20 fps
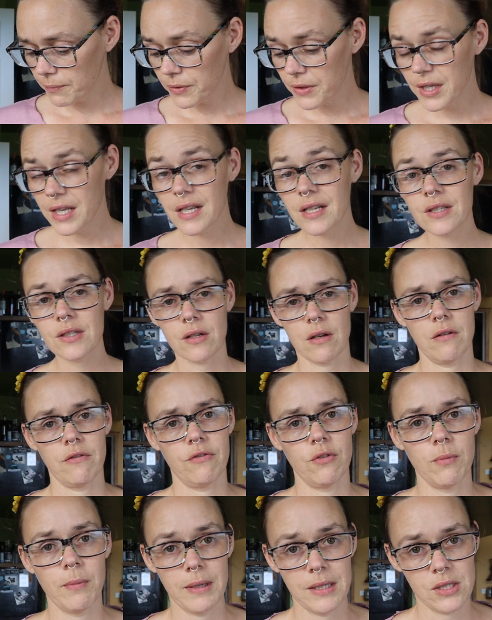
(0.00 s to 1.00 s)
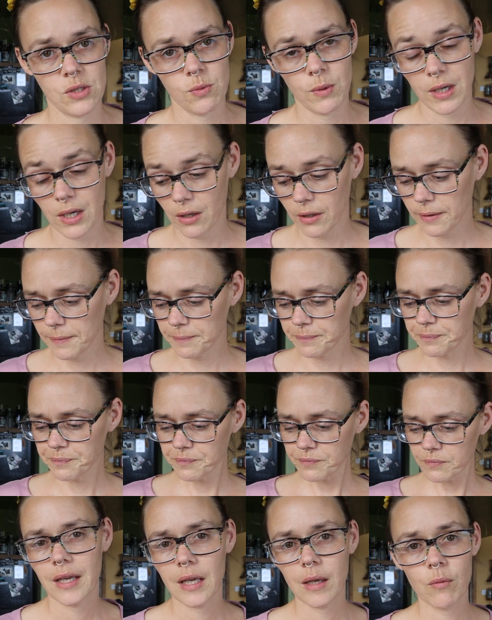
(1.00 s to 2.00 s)
These are for my sweetheart.
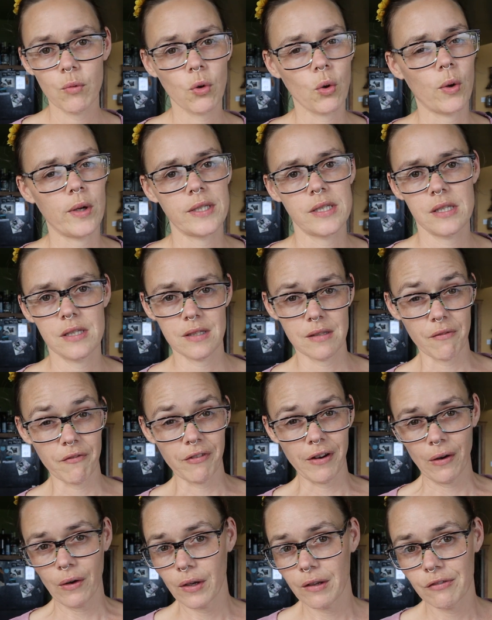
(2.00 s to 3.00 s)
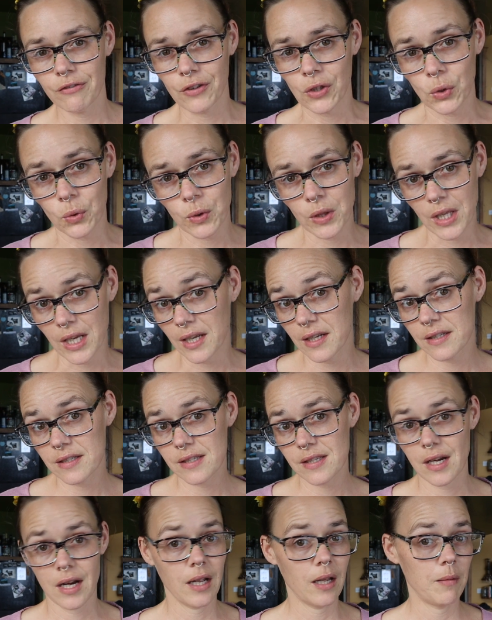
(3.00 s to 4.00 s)
He requests very few
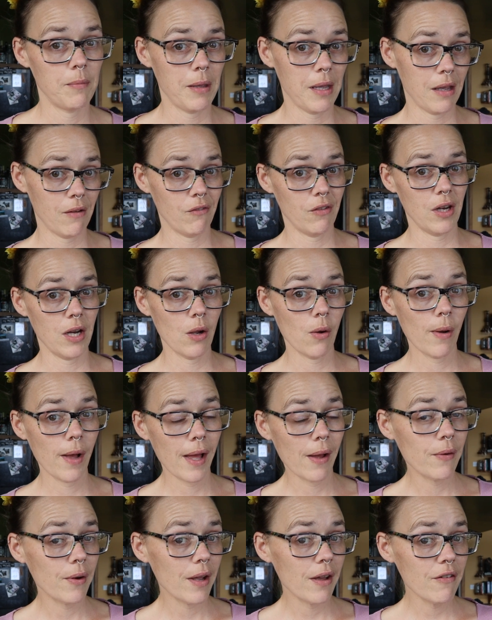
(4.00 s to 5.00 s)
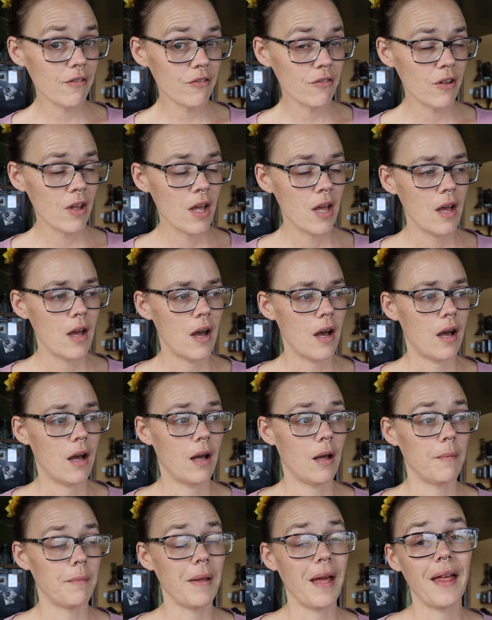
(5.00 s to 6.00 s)
things that I can make a video out of.
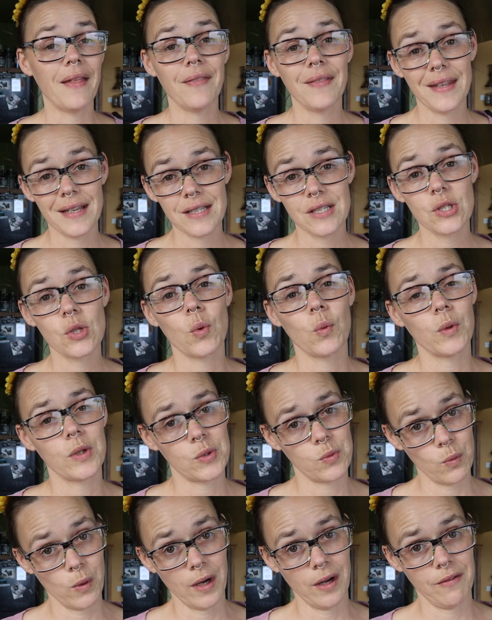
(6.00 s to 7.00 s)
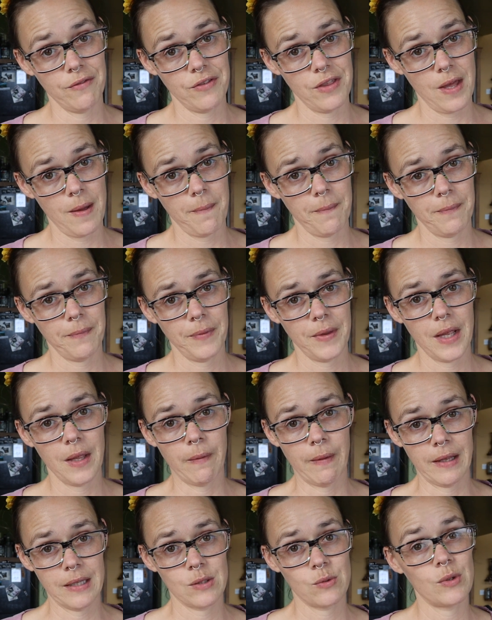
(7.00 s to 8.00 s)
And this was one of them.
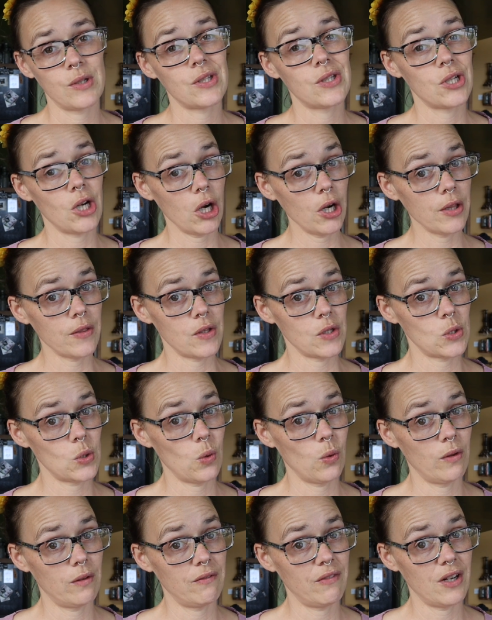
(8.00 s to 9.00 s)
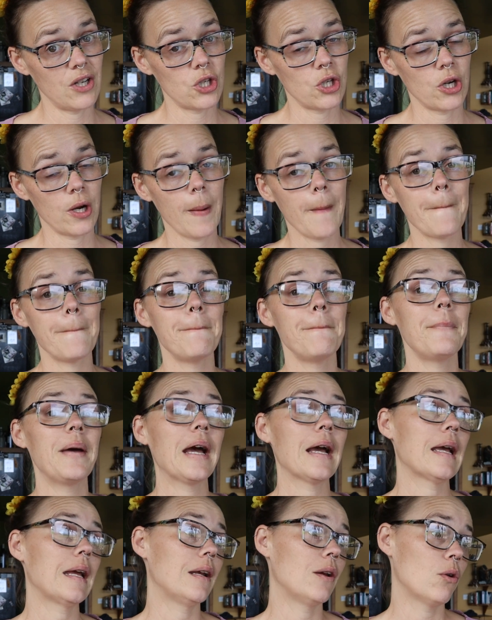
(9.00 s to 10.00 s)
And that's what started this whole adventure
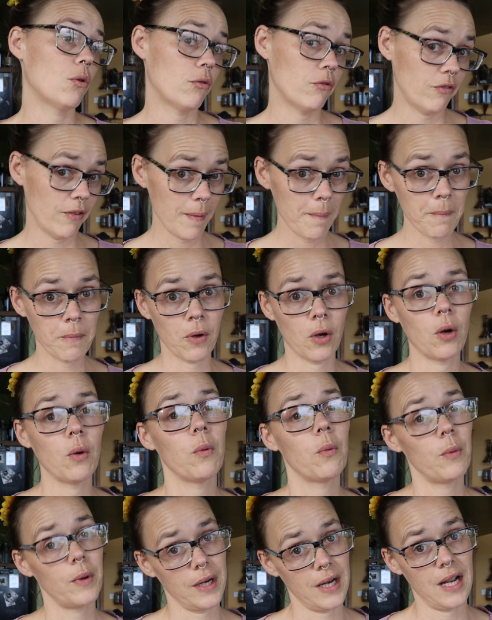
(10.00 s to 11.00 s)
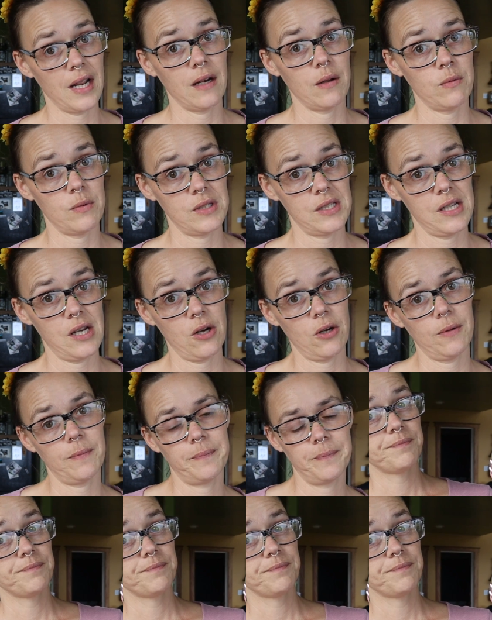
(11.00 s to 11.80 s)
back in November when Anna was here.